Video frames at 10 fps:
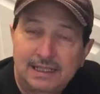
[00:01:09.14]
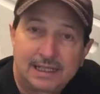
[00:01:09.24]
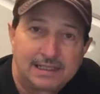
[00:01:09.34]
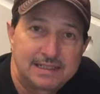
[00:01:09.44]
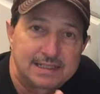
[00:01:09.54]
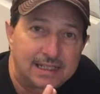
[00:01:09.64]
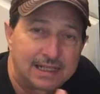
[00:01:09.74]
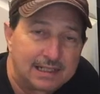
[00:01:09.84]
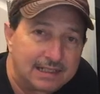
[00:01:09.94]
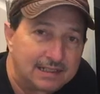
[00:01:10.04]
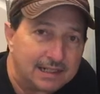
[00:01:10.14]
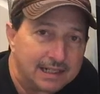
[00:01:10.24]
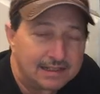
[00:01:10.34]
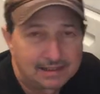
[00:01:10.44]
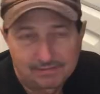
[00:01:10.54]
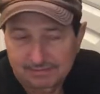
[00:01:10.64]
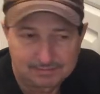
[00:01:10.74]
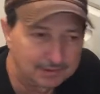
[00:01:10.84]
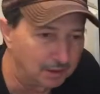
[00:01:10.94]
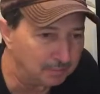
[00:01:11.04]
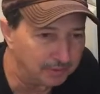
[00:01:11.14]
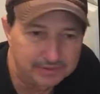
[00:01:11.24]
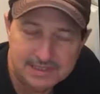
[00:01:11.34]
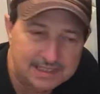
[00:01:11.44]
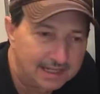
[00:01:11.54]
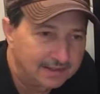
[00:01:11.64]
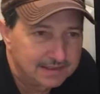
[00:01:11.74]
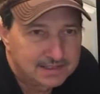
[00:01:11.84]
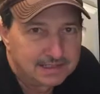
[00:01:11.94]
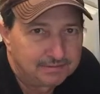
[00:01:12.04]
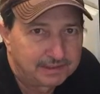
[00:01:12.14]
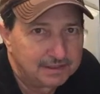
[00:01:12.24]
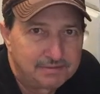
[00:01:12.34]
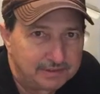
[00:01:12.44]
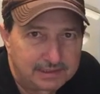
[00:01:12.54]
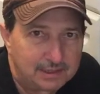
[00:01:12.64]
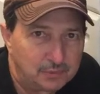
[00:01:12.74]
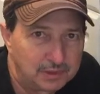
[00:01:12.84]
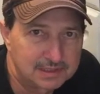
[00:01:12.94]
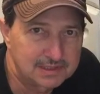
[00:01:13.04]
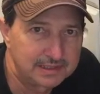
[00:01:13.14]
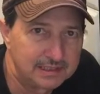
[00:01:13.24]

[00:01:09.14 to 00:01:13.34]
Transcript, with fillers: and decided, all right, I, I'll pull this out and see if I can figure out where it's